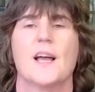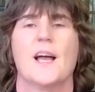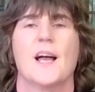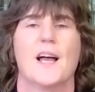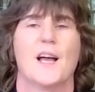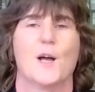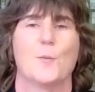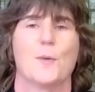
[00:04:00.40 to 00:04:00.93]

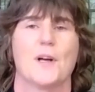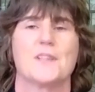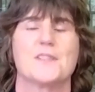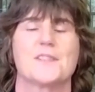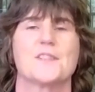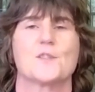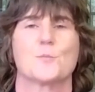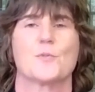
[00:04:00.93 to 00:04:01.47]

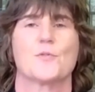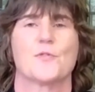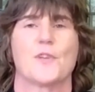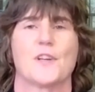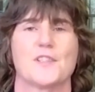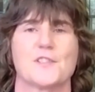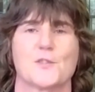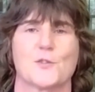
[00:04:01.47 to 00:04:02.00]
Assistant
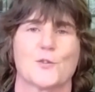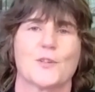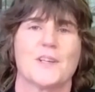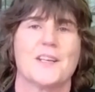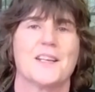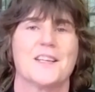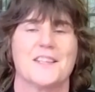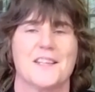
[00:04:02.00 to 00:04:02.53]
Professor
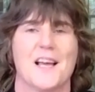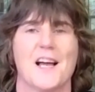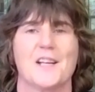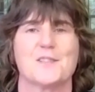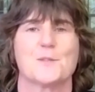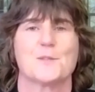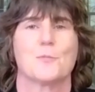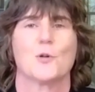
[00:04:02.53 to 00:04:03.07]

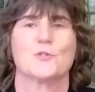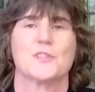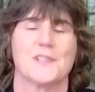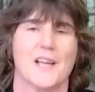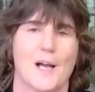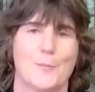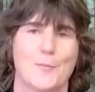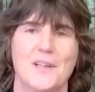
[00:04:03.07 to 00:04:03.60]
Yaz
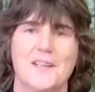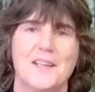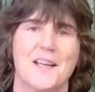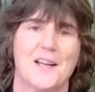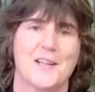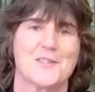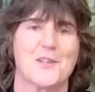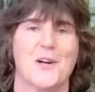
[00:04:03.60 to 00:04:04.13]

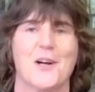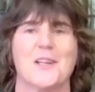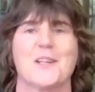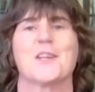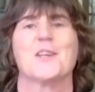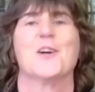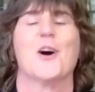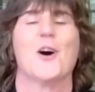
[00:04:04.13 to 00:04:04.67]
Motiyama has
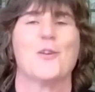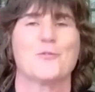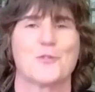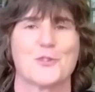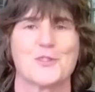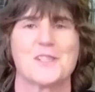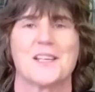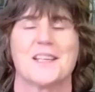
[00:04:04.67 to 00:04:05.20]
kindly
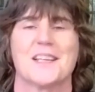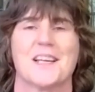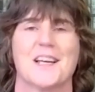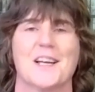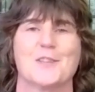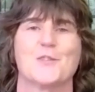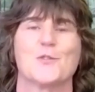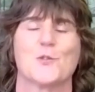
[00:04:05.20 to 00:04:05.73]
offered
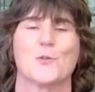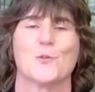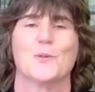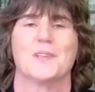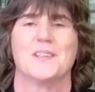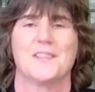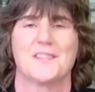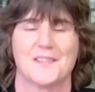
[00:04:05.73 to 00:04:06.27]

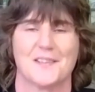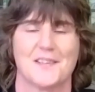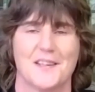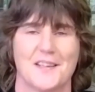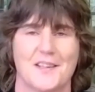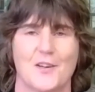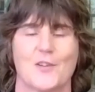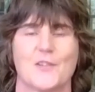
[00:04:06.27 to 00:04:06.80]
he's
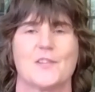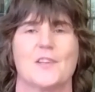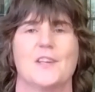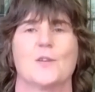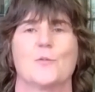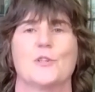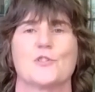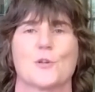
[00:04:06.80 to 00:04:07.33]
in our City
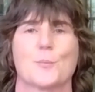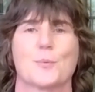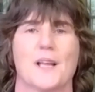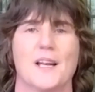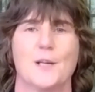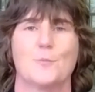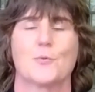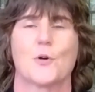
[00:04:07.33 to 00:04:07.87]
and Regional
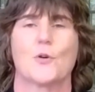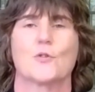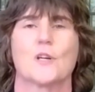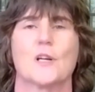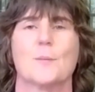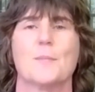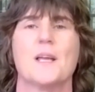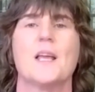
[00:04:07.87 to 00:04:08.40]
Planning
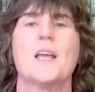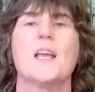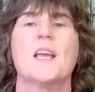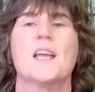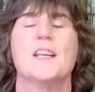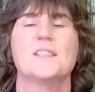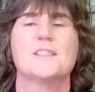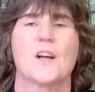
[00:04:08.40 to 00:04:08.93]
Program,
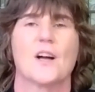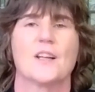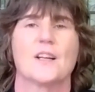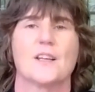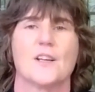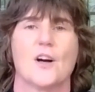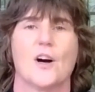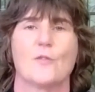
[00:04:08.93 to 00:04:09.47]
he's
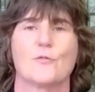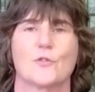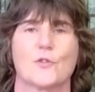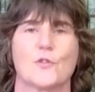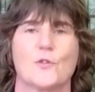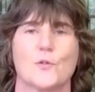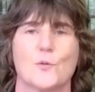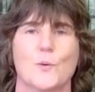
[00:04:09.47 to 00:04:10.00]
kindly offered
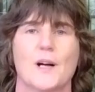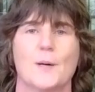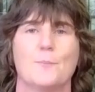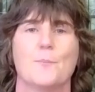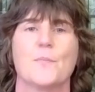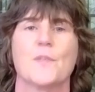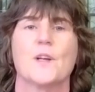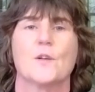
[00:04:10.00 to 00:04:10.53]

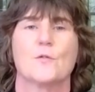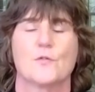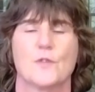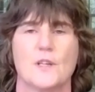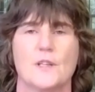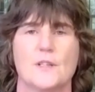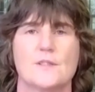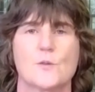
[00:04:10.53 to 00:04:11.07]
to
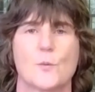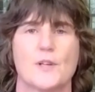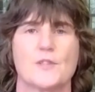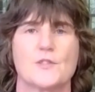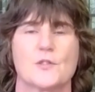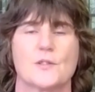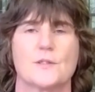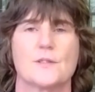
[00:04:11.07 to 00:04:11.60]
feed these
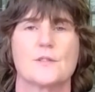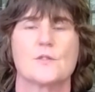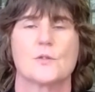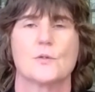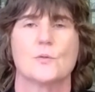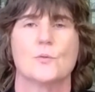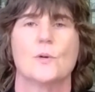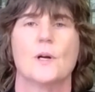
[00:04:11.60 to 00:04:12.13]
questions
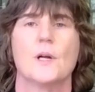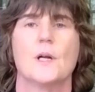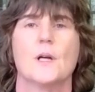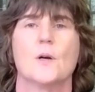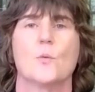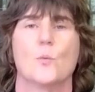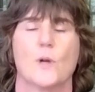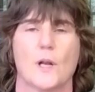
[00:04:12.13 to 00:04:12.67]
to
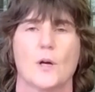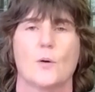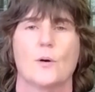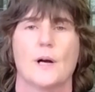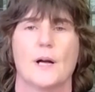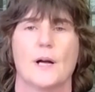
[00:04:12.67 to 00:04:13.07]
Willow